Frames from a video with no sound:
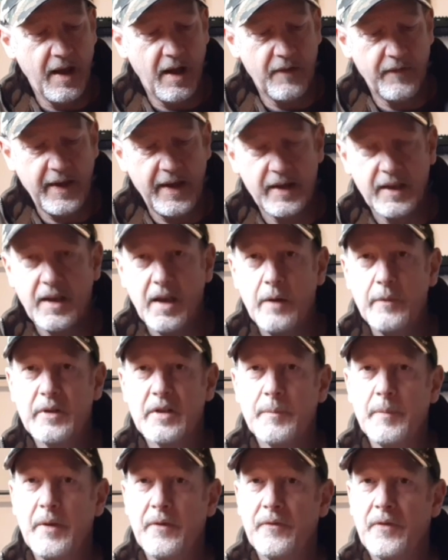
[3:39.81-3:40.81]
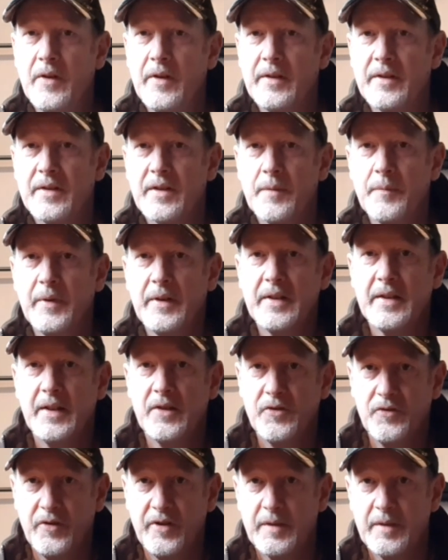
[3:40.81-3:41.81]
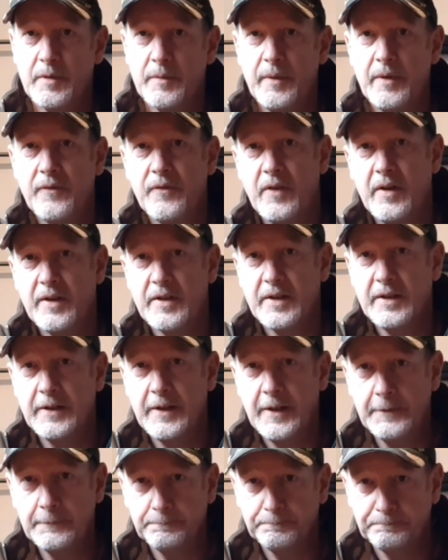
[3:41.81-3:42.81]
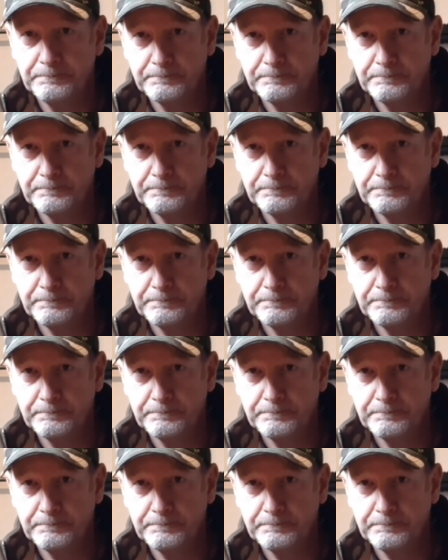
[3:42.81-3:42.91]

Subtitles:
I've had a go with Spitfires. Somebody said try some Spitfires in there,